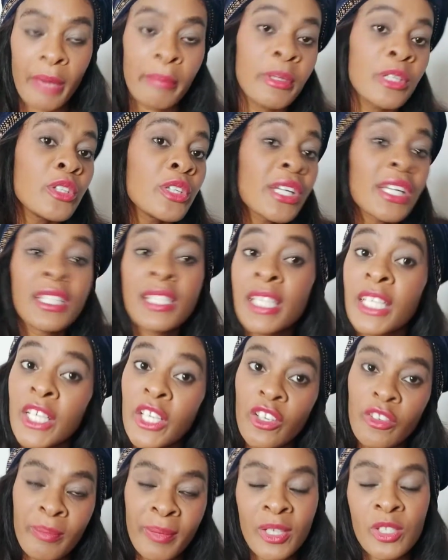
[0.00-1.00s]
and you can take care
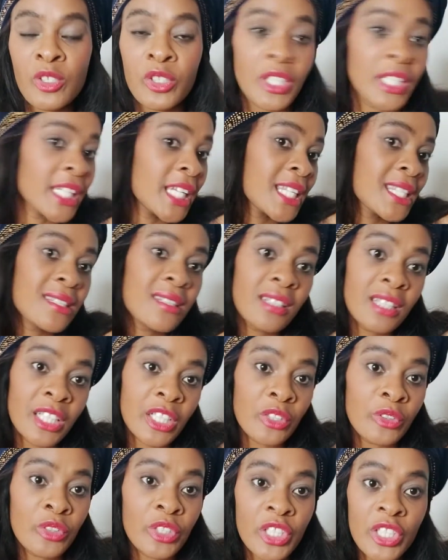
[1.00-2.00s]
of my children until
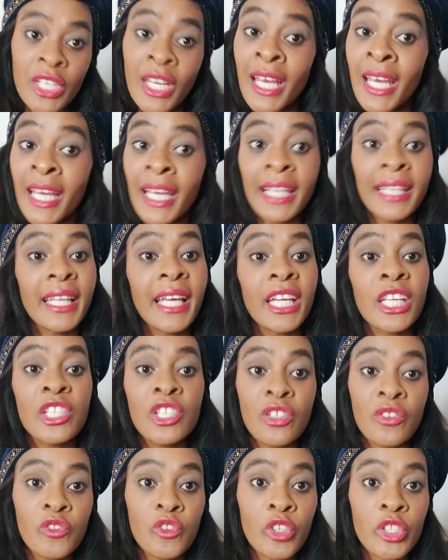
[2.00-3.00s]
they reach the age
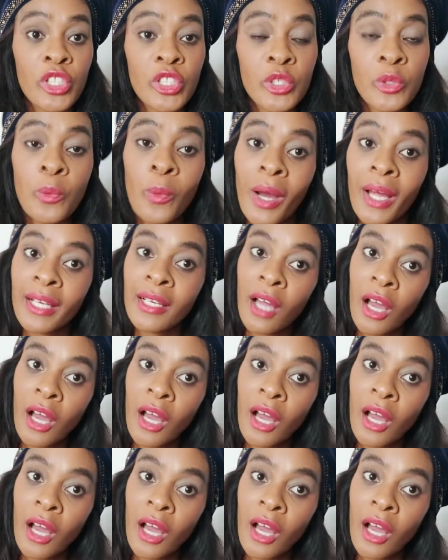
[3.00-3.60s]
of 21.